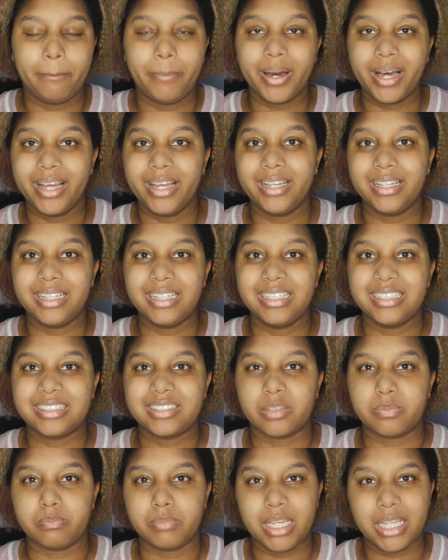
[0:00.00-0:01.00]
but
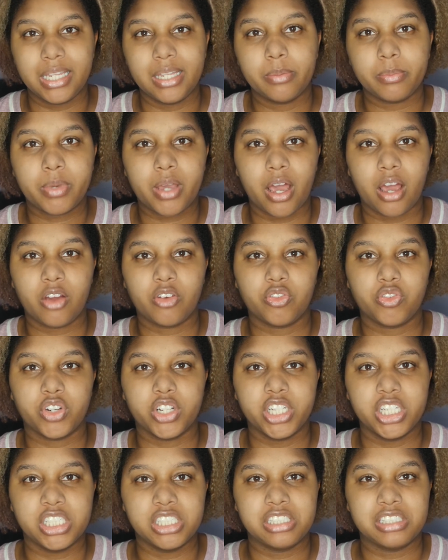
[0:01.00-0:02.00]
it's medium
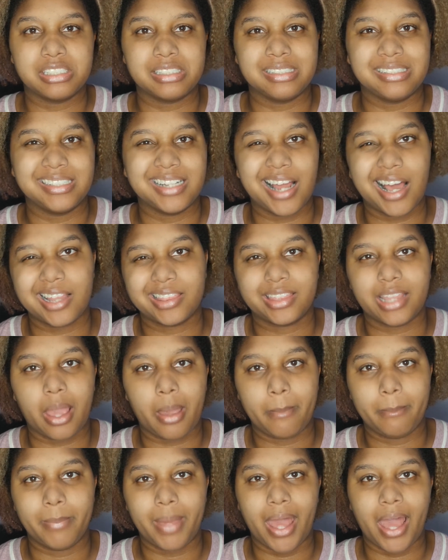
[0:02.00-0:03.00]
coverage, not
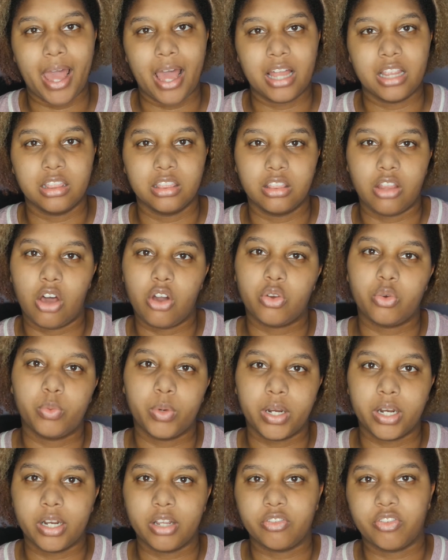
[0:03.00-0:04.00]
that matte, long
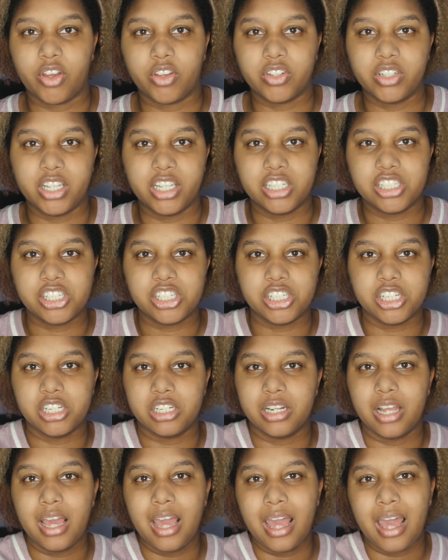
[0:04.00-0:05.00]
wearing
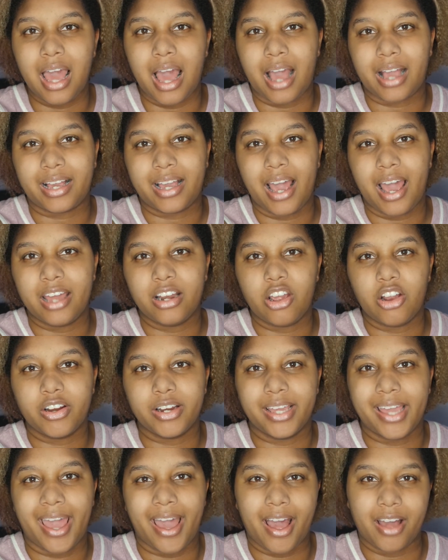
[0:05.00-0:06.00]
foundation. I kind of
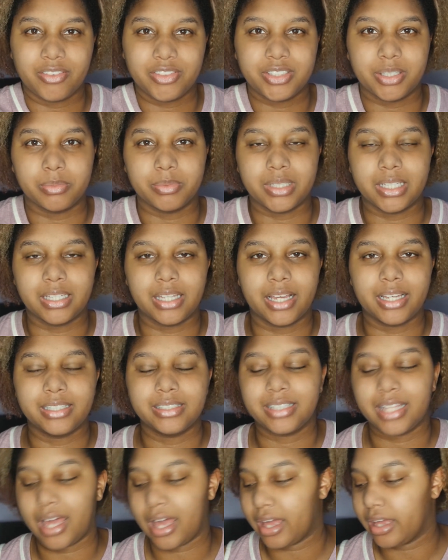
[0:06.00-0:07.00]
already have something
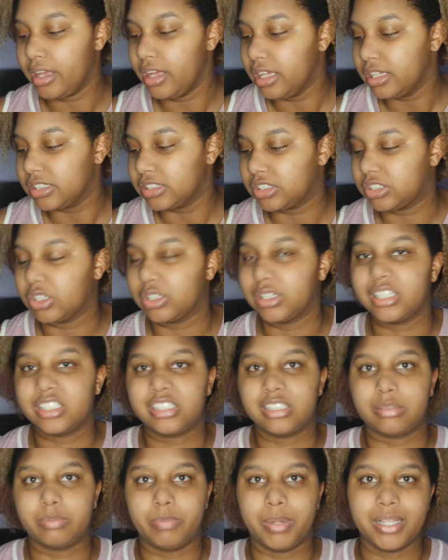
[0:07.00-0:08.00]
like that, so
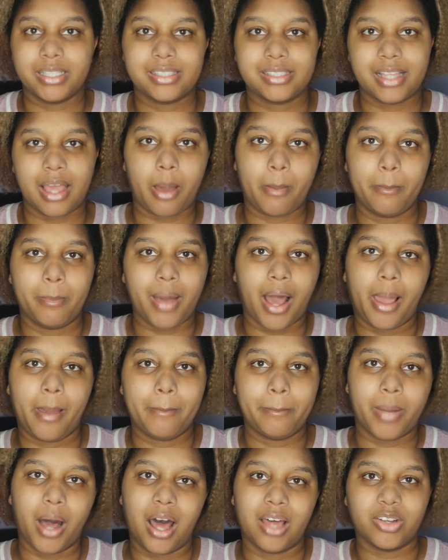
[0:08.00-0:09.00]
let's just bust out
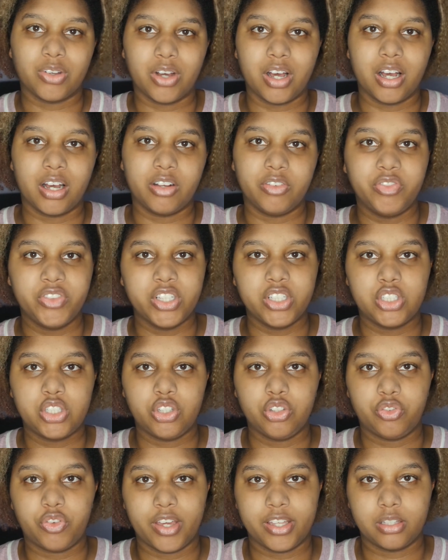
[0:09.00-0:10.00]
my bottle of the
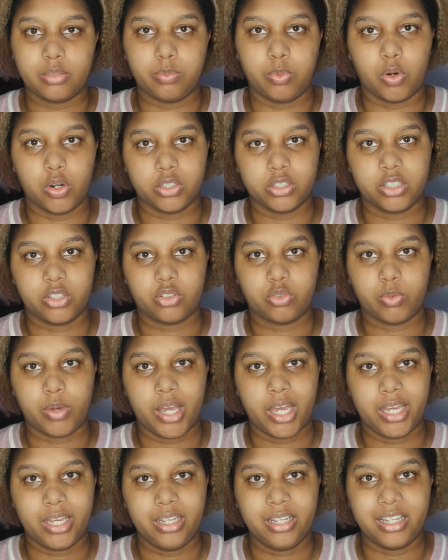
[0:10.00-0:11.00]
Too Faced Born This
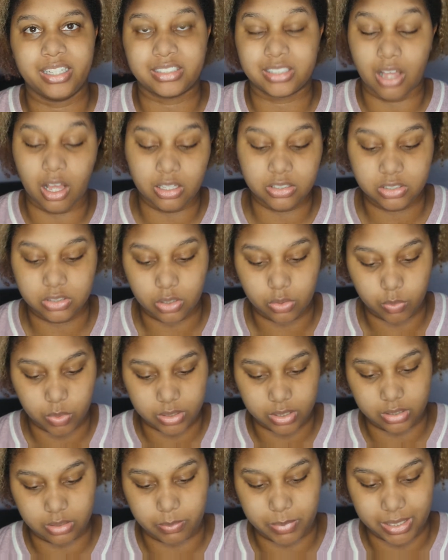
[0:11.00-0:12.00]
Way. It's also
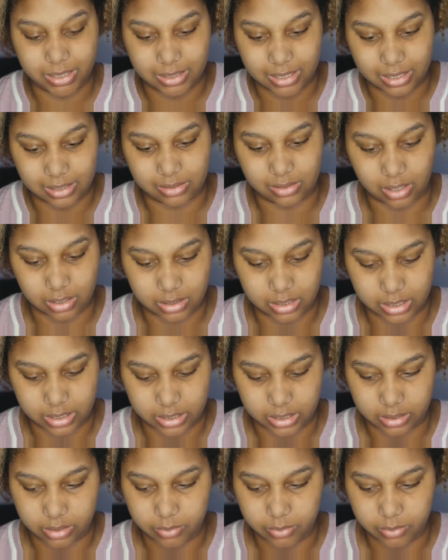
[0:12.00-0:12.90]
one of the big things on